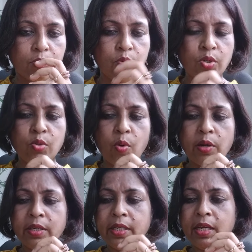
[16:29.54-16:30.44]
good
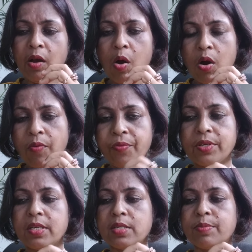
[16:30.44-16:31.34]
quality or
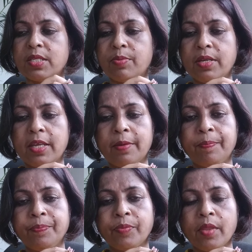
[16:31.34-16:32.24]
fitness must be there.
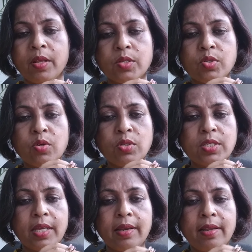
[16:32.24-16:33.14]
So
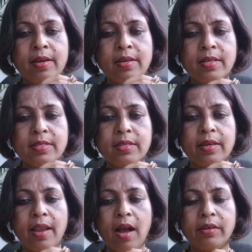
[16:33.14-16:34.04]
seller is
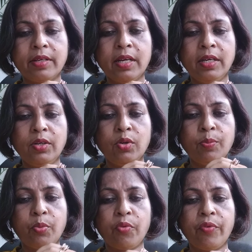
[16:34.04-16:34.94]
reluctant to
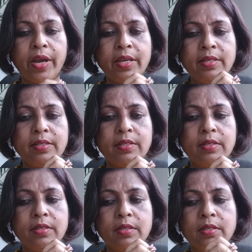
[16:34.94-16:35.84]
provide
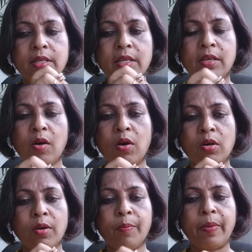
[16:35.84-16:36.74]
or
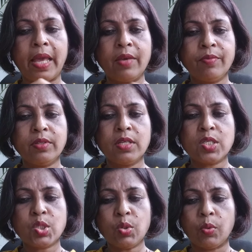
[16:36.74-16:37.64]
complying with
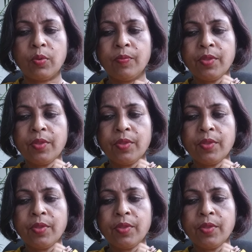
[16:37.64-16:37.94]
these two.